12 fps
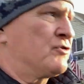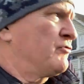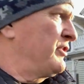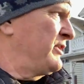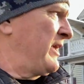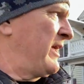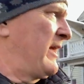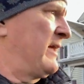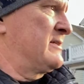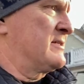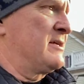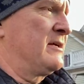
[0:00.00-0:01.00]
street
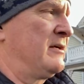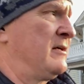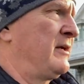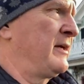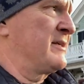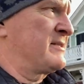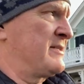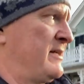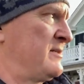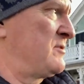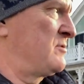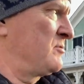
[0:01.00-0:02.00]
has
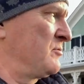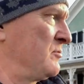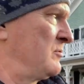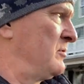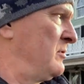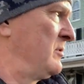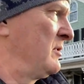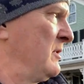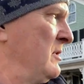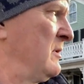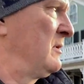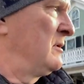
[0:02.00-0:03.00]
access to
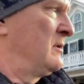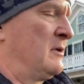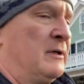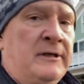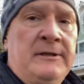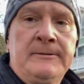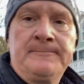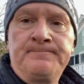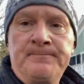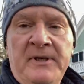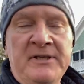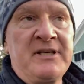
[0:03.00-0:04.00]
um,
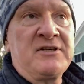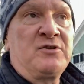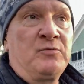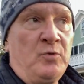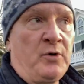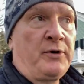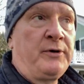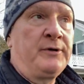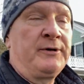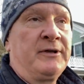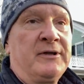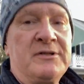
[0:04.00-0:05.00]
access to water.
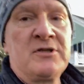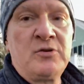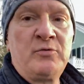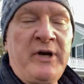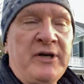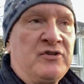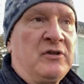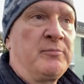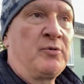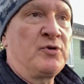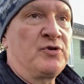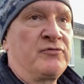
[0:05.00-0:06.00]
So we're actually
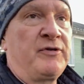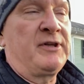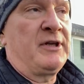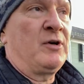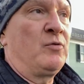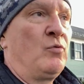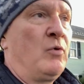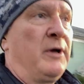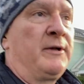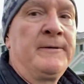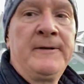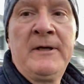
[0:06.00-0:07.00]
approaching right now
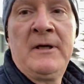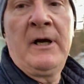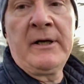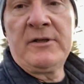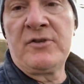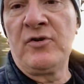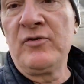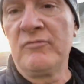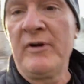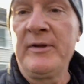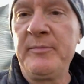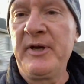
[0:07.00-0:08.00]
one. I can show you
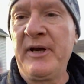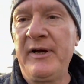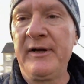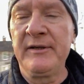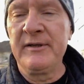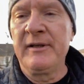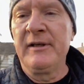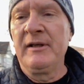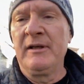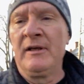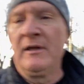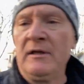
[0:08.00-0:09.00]
right behind,
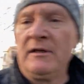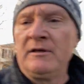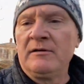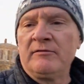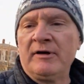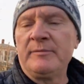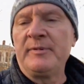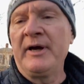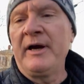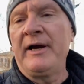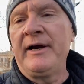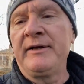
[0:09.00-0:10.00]
right
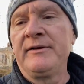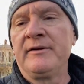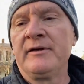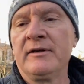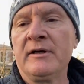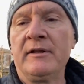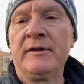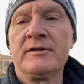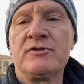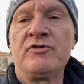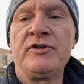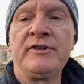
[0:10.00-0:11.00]
behind the
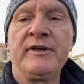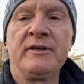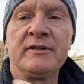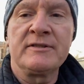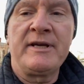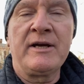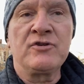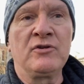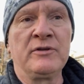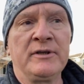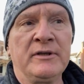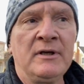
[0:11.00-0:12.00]
street that is
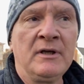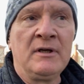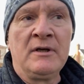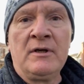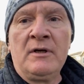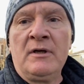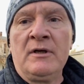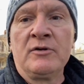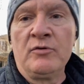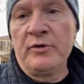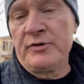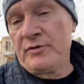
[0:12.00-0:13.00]
actually
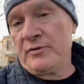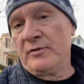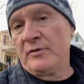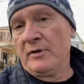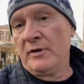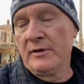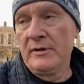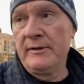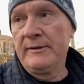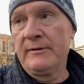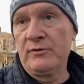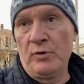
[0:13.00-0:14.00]
going to
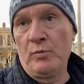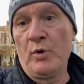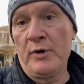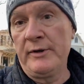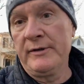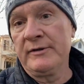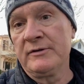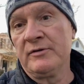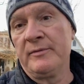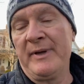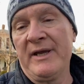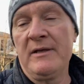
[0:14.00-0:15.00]
to the water, to
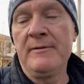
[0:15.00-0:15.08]
the bay.